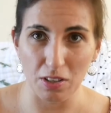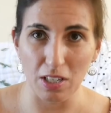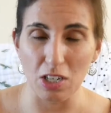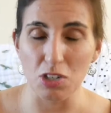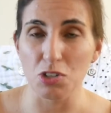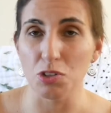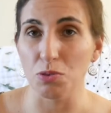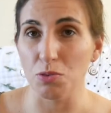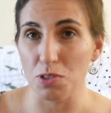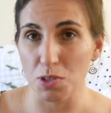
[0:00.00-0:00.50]
They
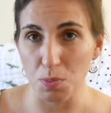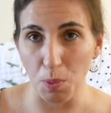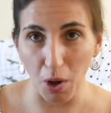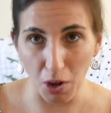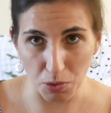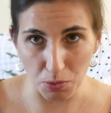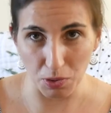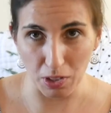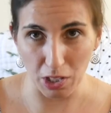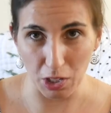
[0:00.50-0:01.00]
do
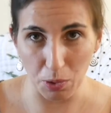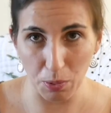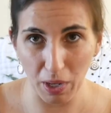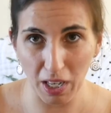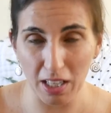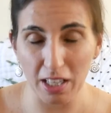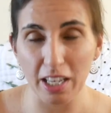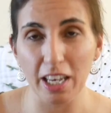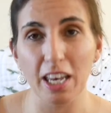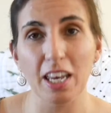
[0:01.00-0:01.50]
respond really
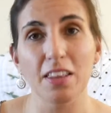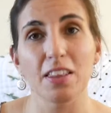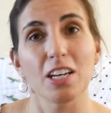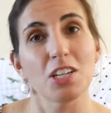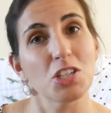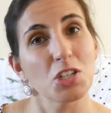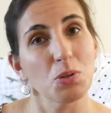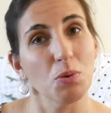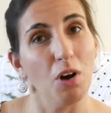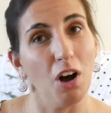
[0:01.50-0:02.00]
quickly. They
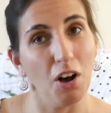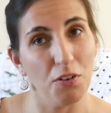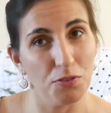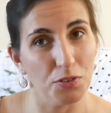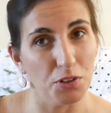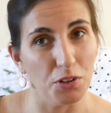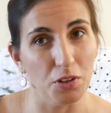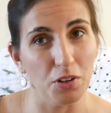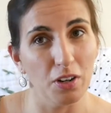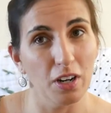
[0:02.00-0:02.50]
do
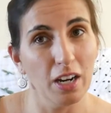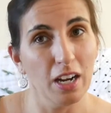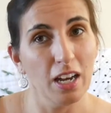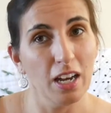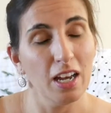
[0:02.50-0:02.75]
offer